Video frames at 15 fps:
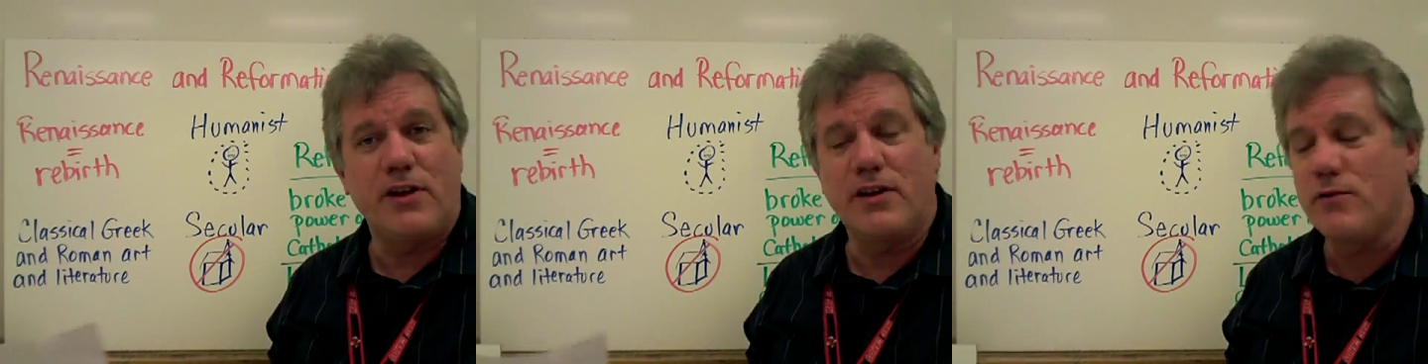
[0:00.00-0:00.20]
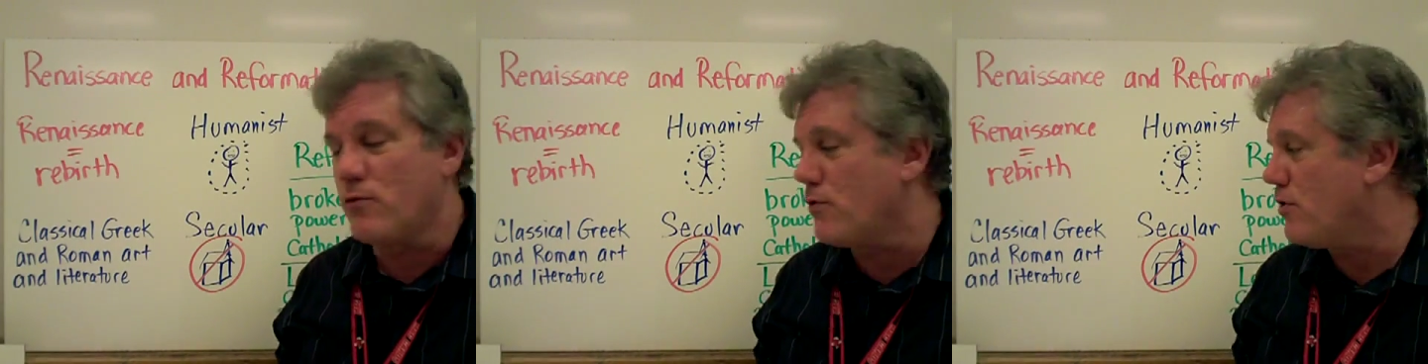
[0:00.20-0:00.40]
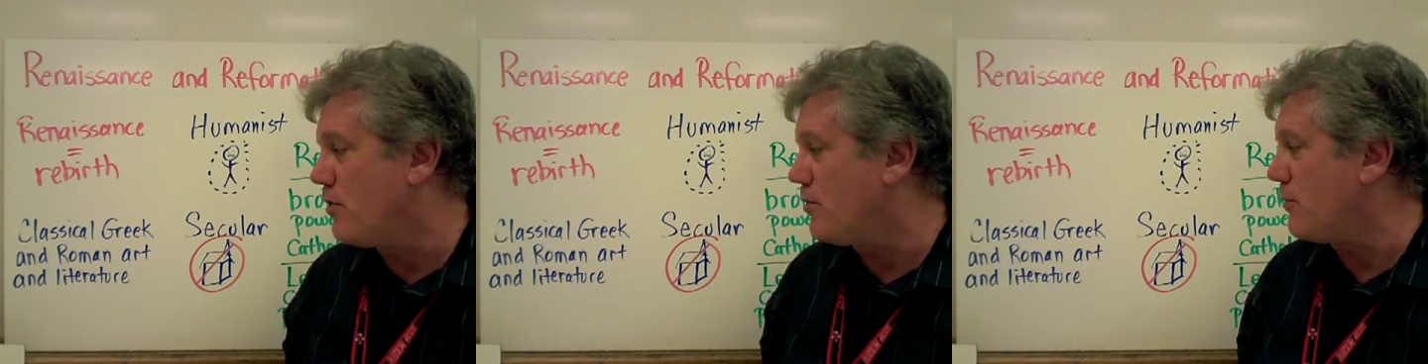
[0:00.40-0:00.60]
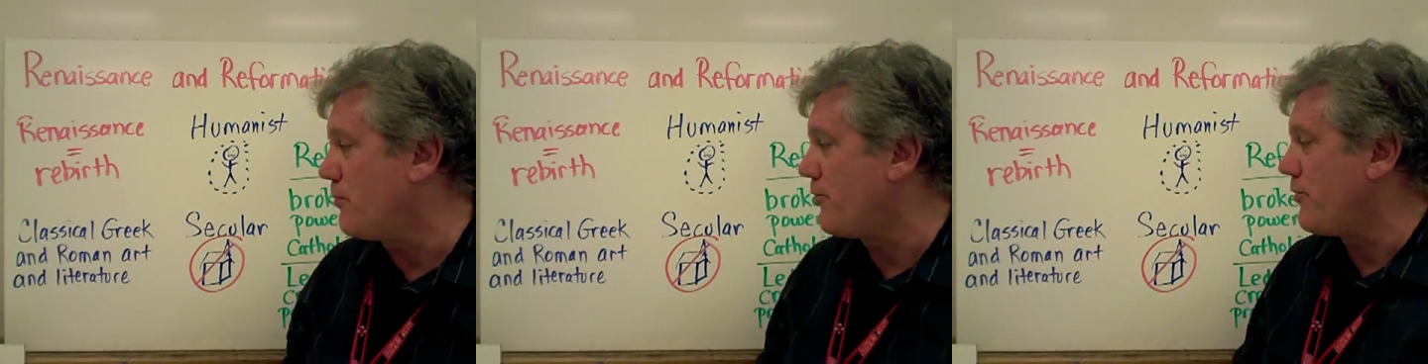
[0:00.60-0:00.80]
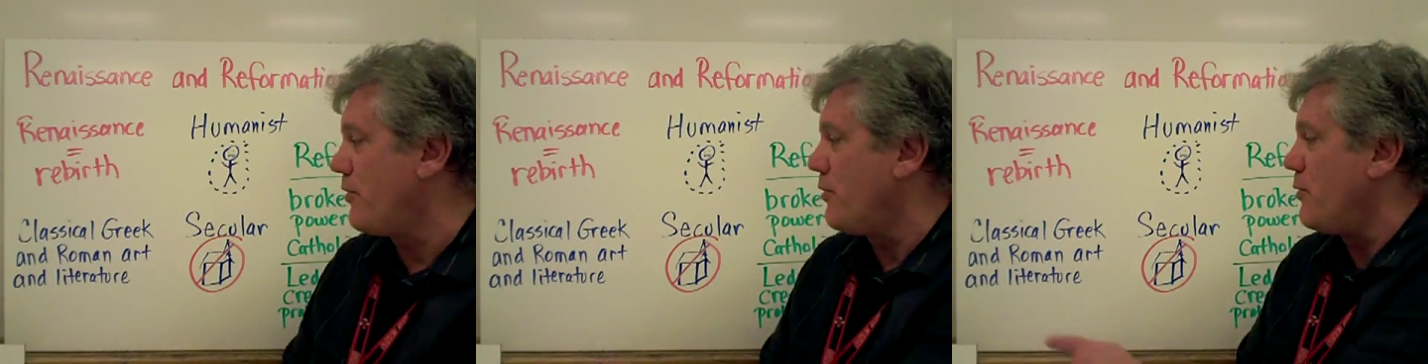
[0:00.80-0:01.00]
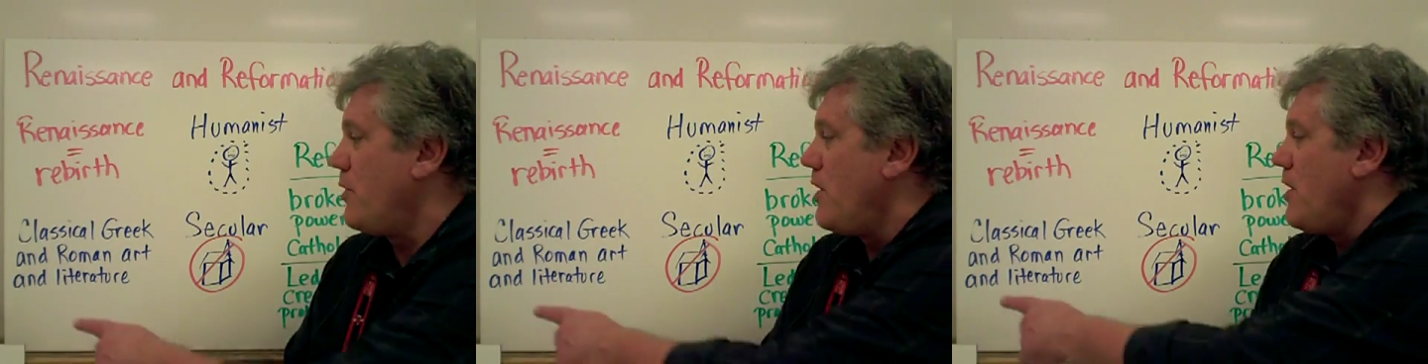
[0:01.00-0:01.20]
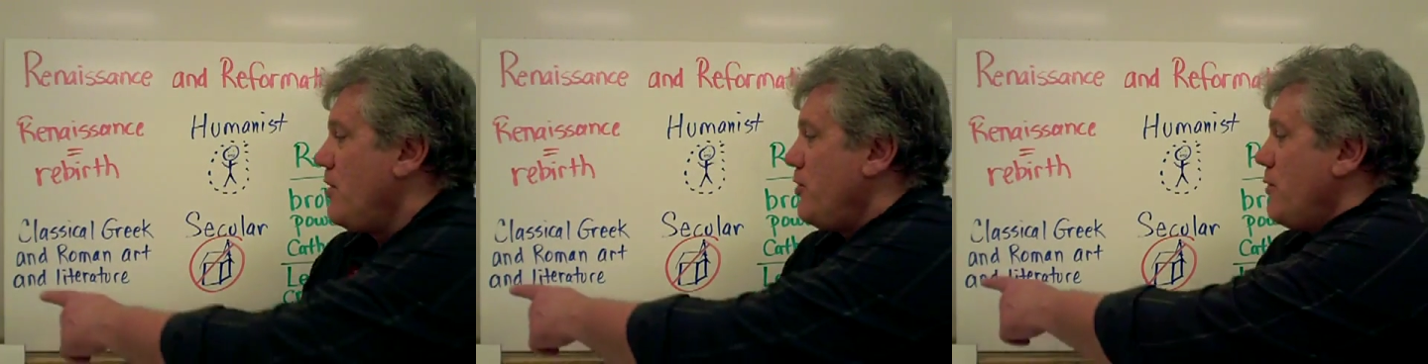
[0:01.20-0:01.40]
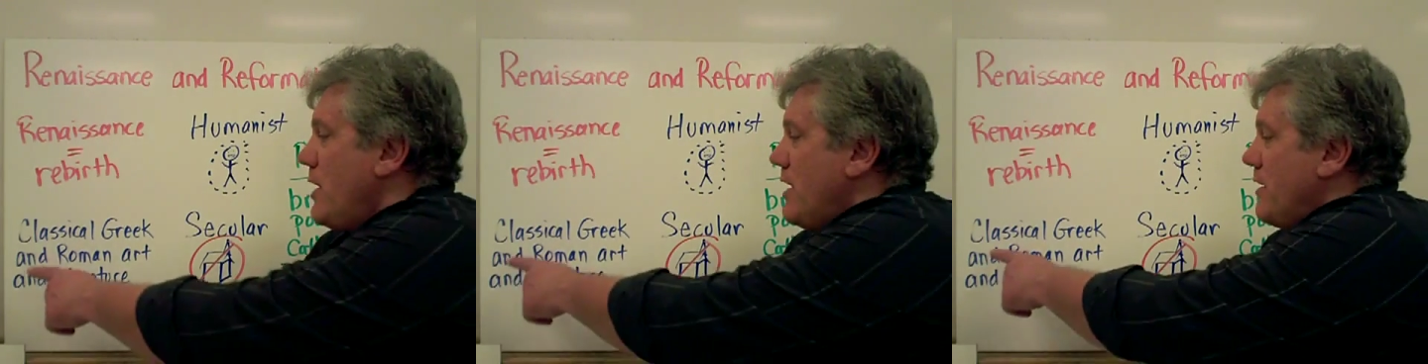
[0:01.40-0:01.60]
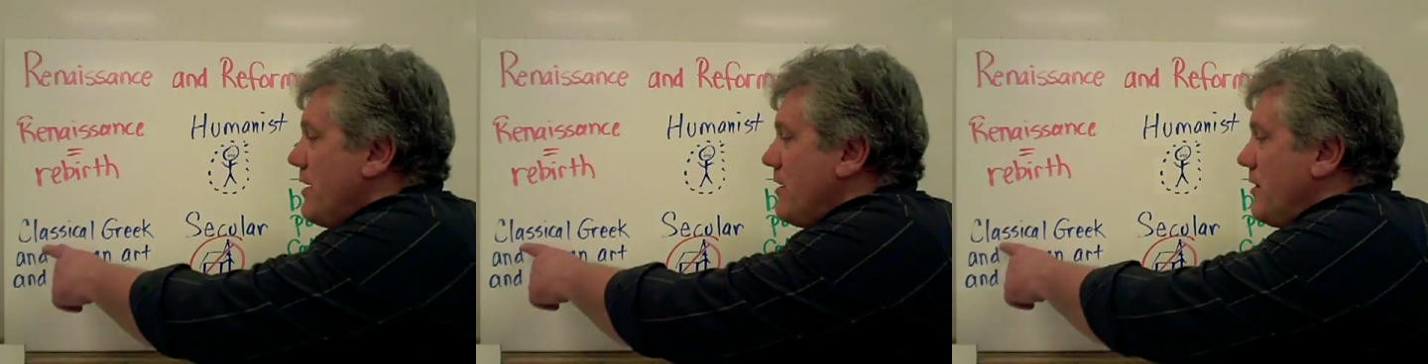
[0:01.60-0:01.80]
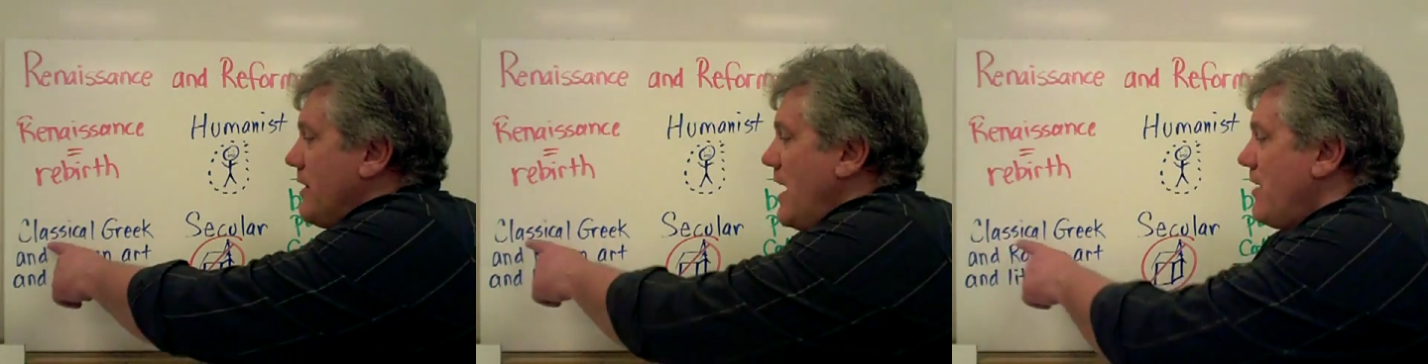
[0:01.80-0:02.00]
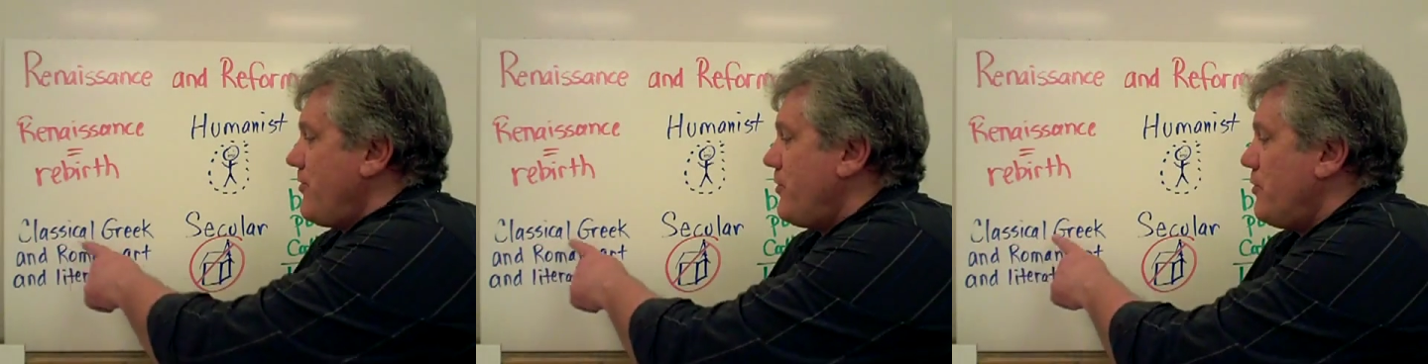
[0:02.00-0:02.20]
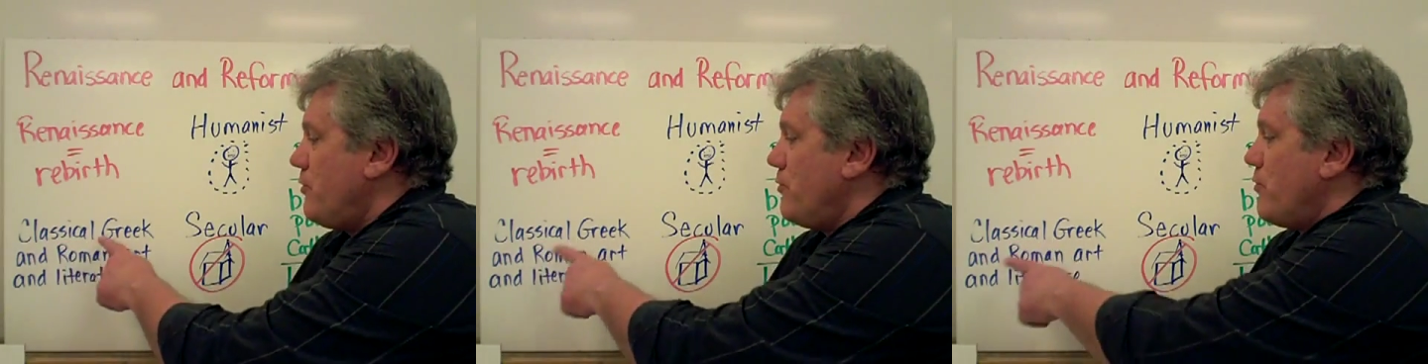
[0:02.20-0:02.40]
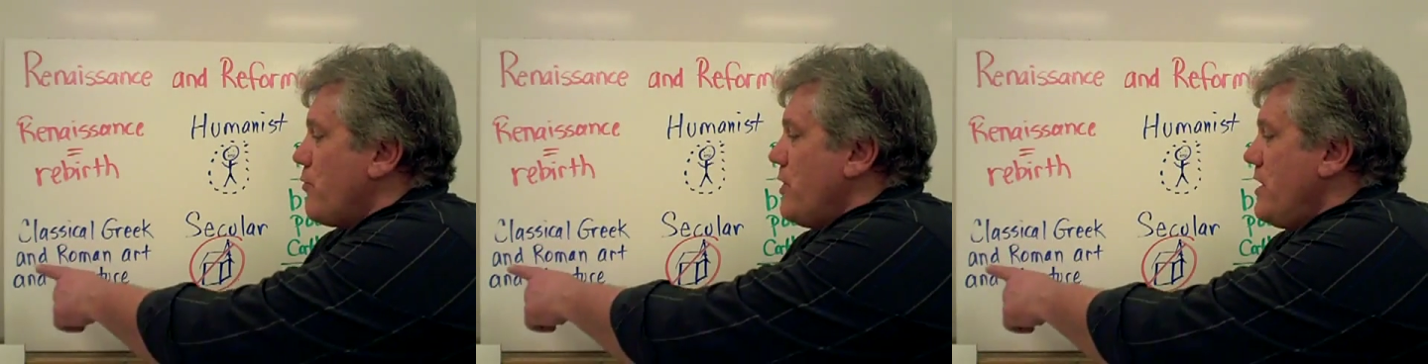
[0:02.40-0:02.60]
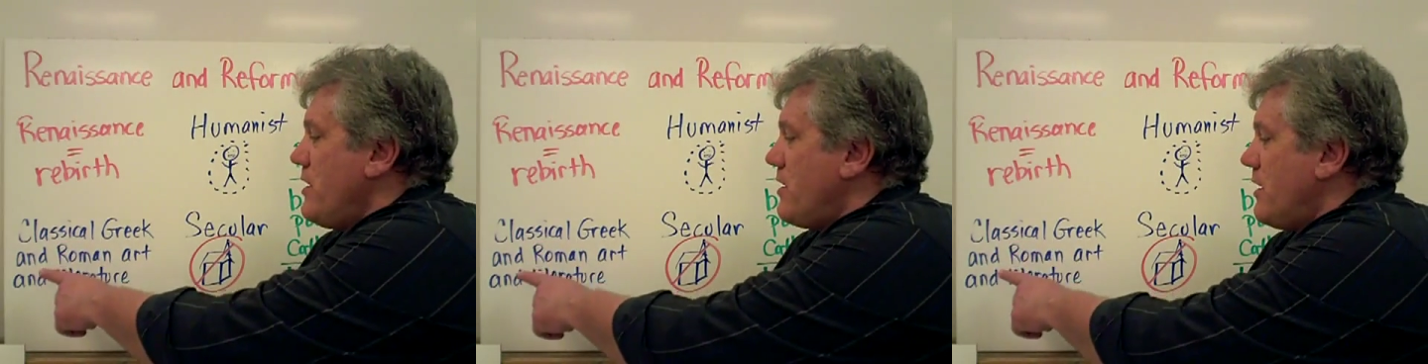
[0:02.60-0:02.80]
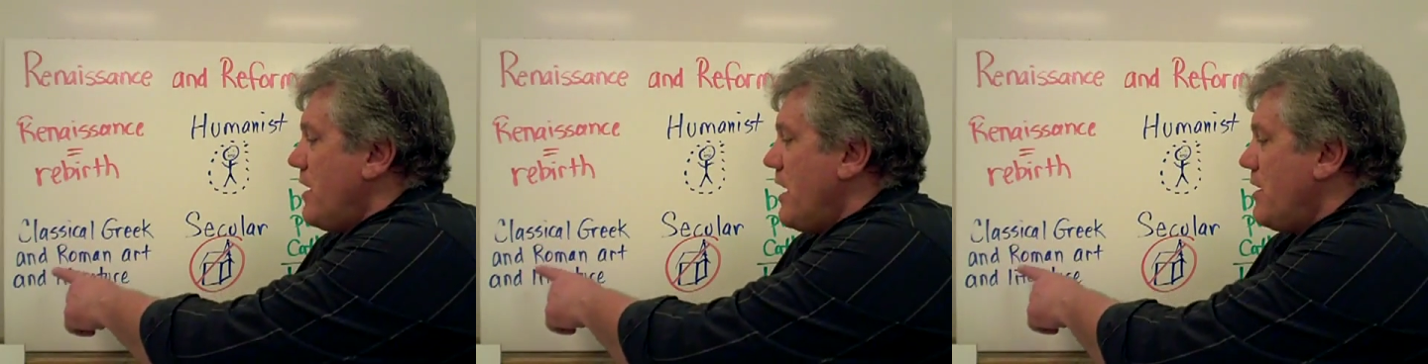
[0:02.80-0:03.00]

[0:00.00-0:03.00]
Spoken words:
and in Rome. So you had a classical Greek